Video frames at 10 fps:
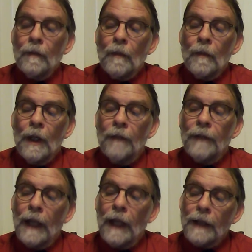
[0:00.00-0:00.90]
If
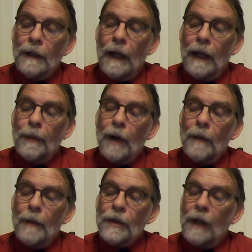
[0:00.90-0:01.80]
elected, I
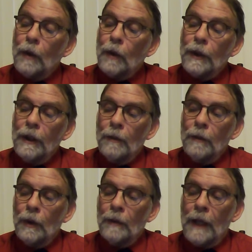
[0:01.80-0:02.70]
promise I will keep
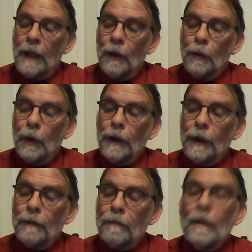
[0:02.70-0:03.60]
doing my homework.
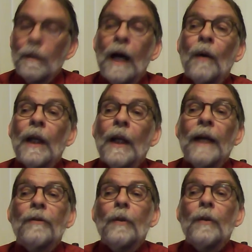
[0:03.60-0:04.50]
I will
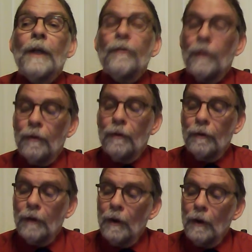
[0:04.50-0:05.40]
ask questions.
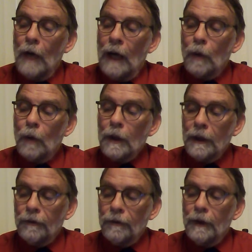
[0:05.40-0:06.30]
I will
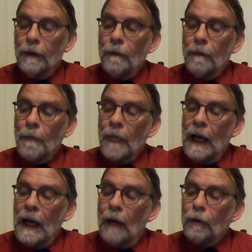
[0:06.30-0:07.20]
listen.
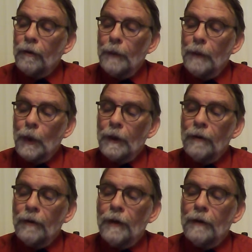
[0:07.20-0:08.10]
I will support
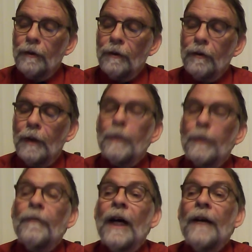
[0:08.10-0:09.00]
decisions that
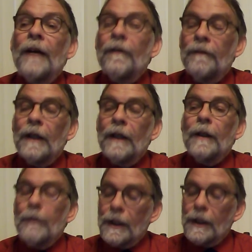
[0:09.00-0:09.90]
provide the very
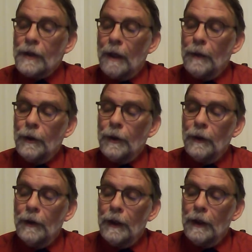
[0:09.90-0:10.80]
best
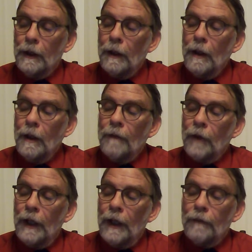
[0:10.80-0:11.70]
opportunity for
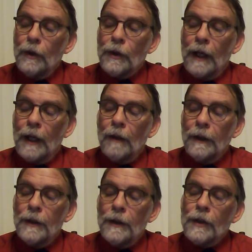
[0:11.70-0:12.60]
every child
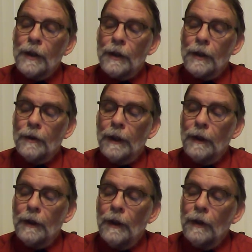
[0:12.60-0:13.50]
in this district
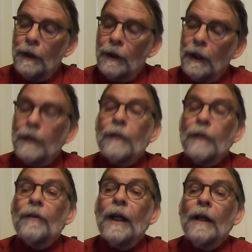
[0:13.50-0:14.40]
to get the
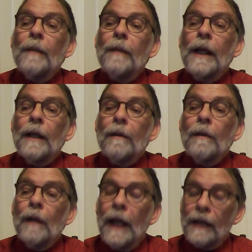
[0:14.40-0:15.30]
same
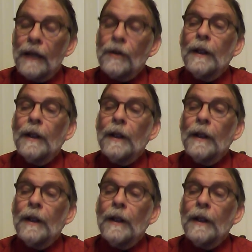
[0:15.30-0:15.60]
excellent